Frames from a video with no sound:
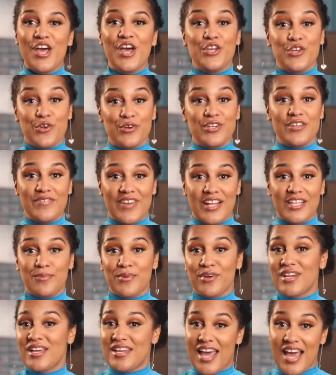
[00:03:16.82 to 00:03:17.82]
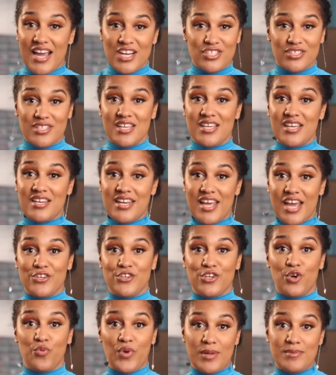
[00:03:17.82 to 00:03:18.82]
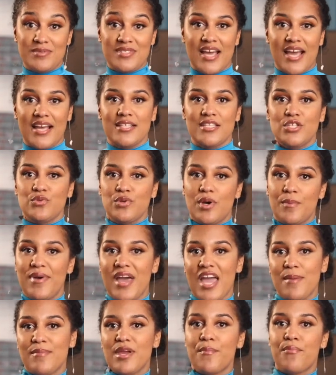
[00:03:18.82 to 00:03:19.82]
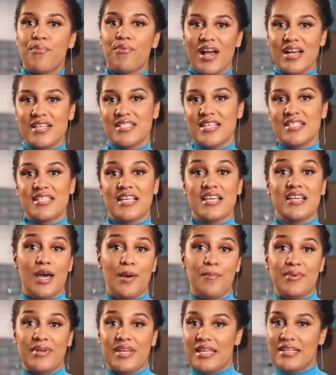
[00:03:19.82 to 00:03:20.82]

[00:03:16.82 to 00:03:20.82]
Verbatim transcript: your developer can actually connect your website to a payment processing company